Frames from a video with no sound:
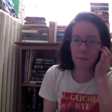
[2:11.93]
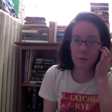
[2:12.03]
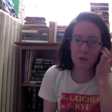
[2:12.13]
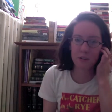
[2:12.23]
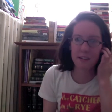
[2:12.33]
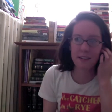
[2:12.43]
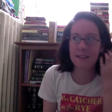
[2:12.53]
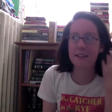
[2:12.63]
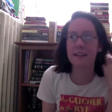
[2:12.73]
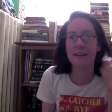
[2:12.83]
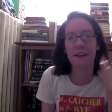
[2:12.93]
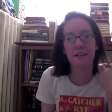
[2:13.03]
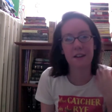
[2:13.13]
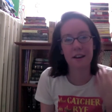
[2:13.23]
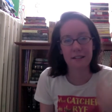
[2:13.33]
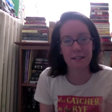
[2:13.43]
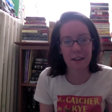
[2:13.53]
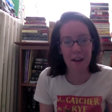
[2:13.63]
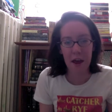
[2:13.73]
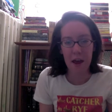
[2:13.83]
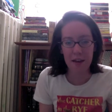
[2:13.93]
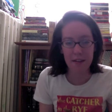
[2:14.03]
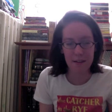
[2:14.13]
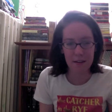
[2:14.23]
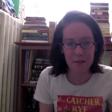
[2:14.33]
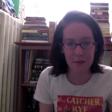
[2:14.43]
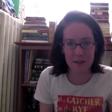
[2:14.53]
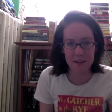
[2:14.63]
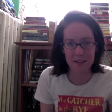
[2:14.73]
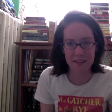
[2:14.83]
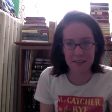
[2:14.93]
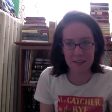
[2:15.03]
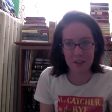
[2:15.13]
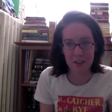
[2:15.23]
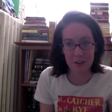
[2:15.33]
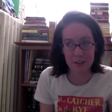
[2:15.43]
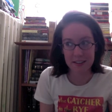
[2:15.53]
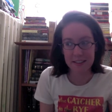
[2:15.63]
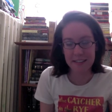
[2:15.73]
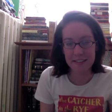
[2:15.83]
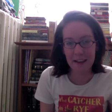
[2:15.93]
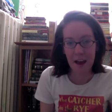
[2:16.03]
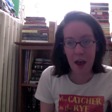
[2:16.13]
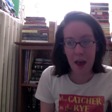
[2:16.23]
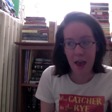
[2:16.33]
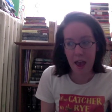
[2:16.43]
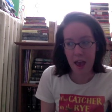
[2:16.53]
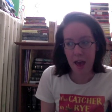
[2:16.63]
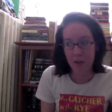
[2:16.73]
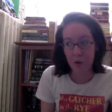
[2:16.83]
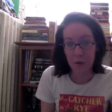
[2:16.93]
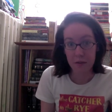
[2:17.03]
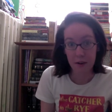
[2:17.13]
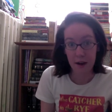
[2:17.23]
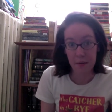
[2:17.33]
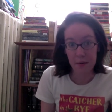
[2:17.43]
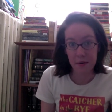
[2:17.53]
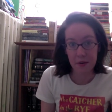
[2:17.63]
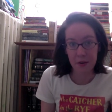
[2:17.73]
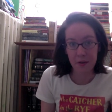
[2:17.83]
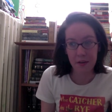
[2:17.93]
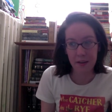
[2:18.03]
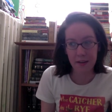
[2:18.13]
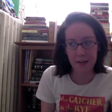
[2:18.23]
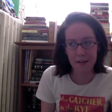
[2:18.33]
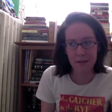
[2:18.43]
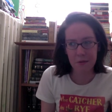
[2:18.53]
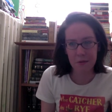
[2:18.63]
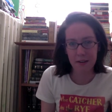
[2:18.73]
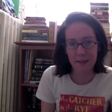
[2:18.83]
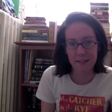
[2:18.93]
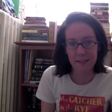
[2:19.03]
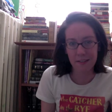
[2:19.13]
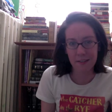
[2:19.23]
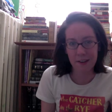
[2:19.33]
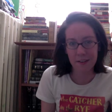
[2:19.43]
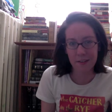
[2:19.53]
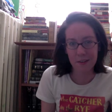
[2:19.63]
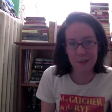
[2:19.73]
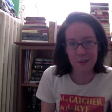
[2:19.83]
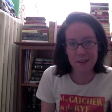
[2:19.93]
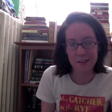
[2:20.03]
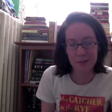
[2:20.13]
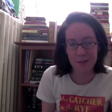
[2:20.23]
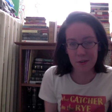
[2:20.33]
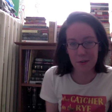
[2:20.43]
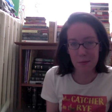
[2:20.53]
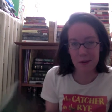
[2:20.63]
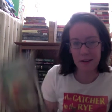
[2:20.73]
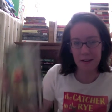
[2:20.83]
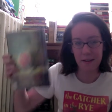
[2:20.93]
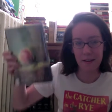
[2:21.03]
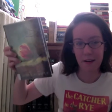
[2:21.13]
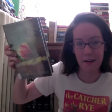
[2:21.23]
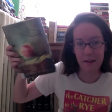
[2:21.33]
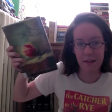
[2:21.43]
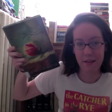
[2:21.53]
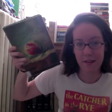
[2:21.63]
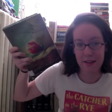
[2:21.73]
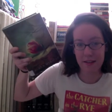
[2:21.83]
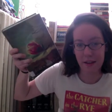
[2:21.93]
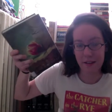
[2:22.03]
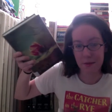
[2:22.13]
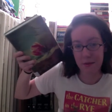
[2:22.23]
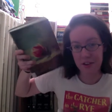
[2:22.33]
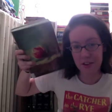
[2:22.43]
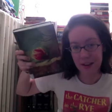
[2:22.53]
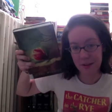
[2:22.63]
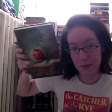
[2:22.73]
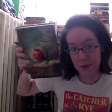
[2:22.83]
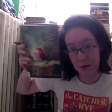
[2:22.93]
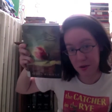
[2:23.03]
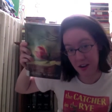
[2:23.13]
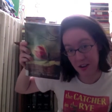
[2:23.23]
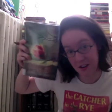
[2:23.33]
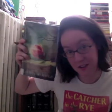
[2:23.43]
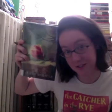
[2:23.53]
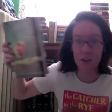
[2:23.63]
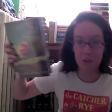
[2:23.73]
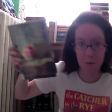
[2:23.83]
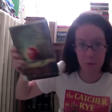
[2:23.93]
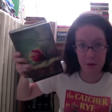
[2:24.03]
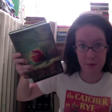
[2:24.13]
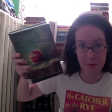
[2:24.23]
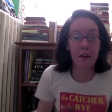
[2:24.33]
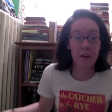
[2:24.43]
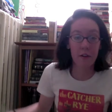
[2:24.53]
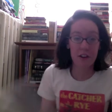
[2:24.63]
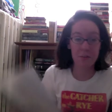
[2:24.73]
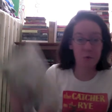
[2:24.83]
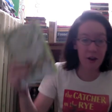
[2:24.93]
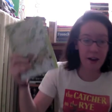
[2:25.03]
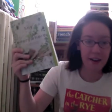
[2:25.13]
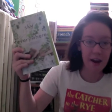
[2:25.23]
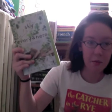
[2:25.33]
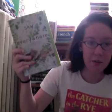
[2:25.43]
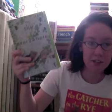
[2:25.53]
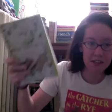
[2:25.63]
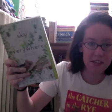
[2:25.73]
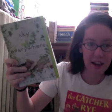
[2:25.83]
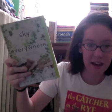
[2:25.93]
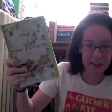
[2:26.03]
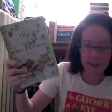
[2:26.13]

books like TTFN and stuff when I was like 13 and totally forgot about her, thinking that she was like a writer for 13-year-olds, but that's not the impression I get from this book at all. So I'm pretty pumped. The last book I got was The Sky is